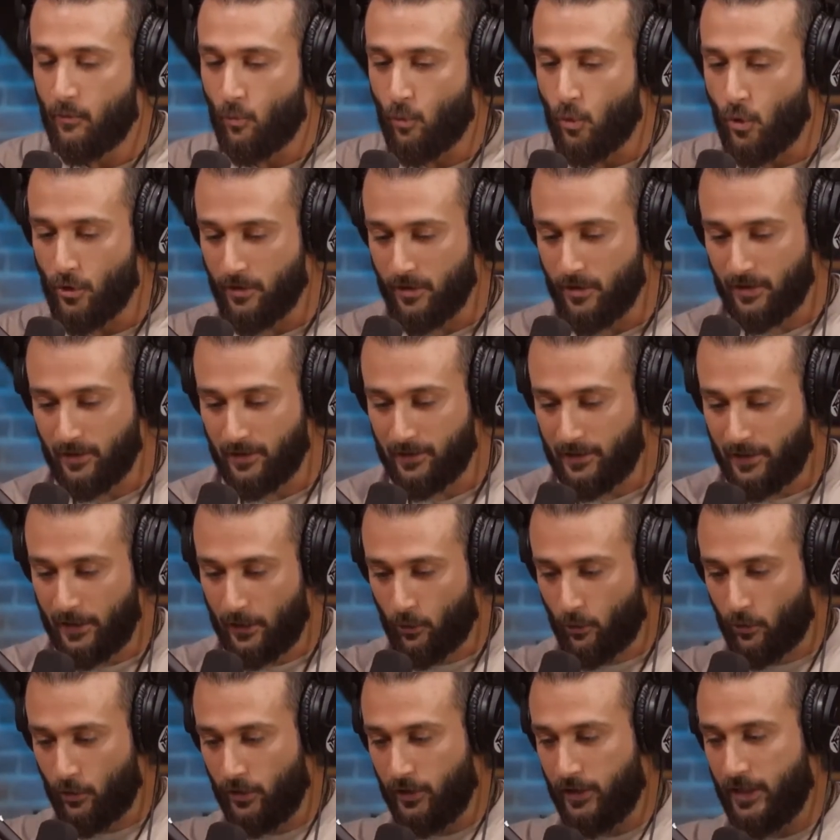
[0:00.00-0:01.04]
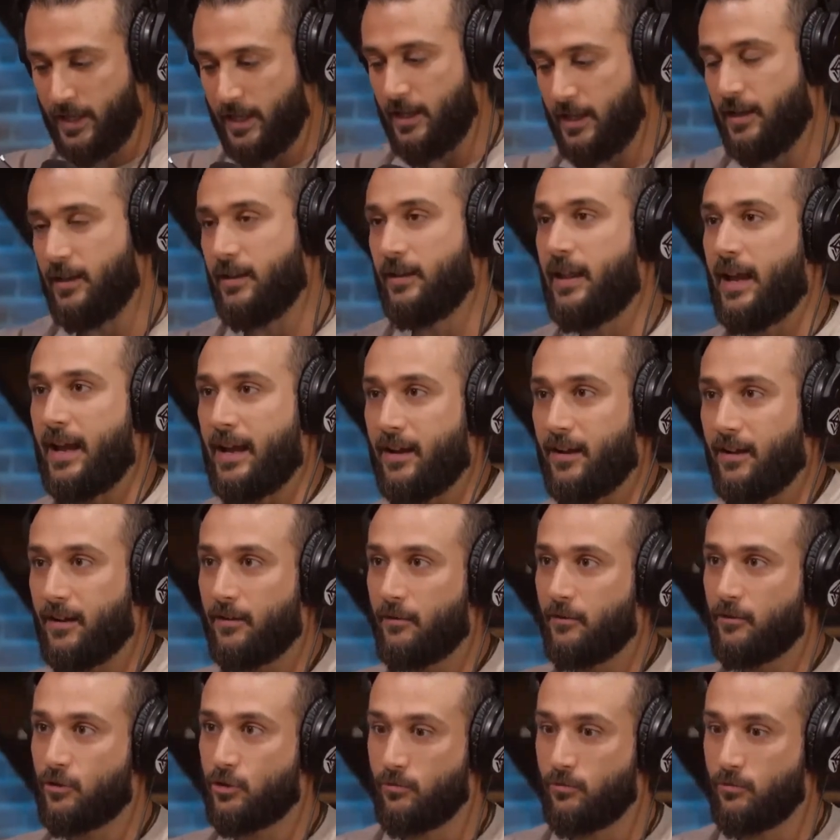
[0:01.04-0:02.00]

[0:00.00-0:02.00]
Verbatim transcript: would literally, like,